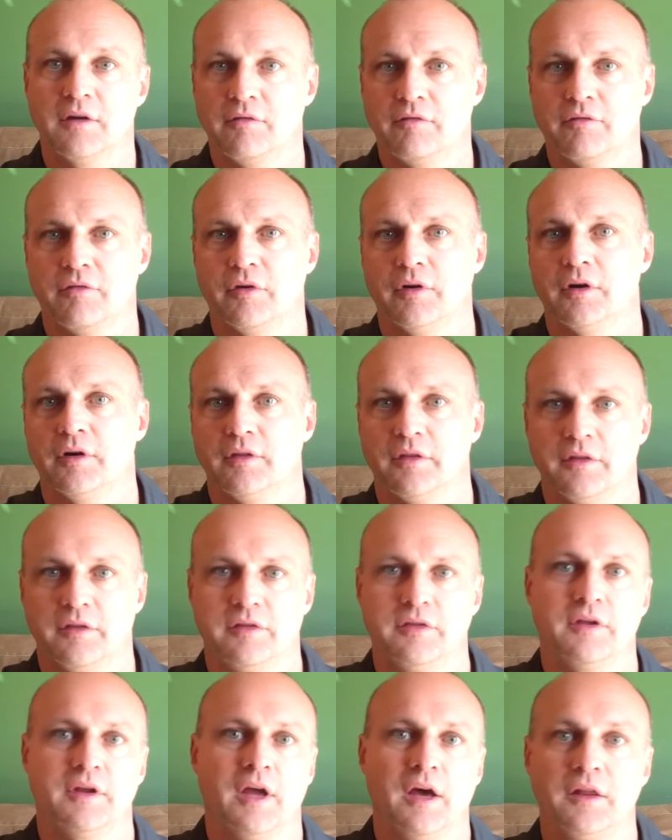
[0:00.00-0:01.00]
for
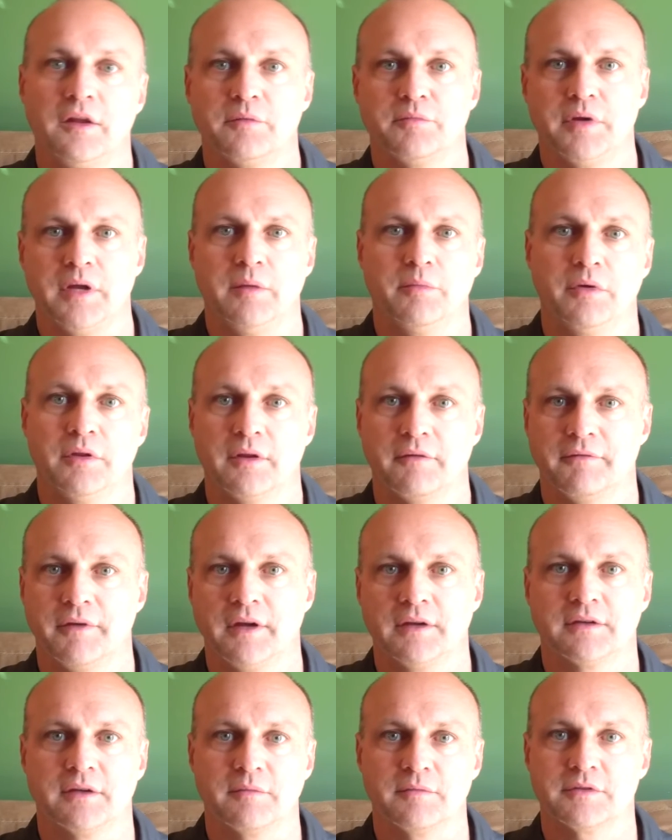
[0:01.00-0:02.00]
the other people, the
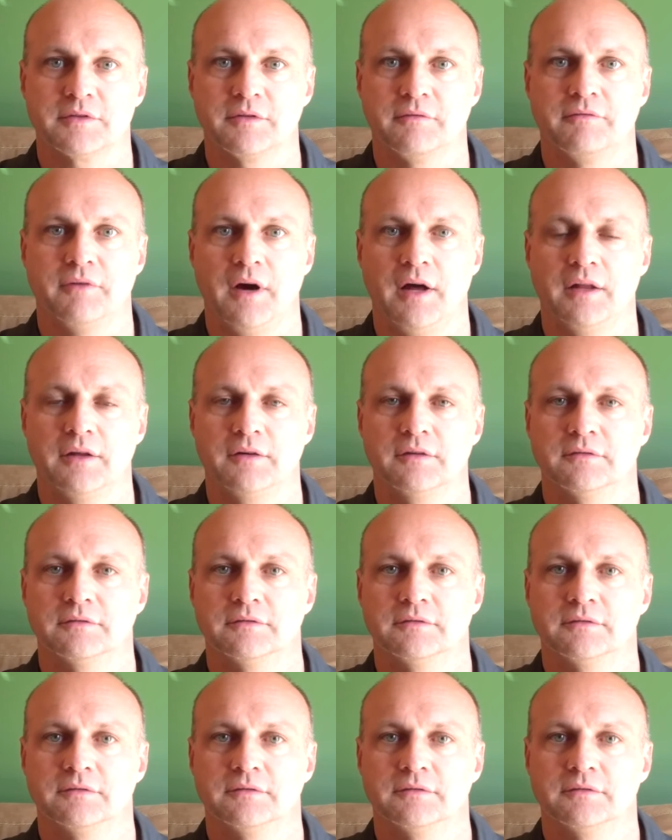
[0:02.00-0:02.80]
victims, to follow.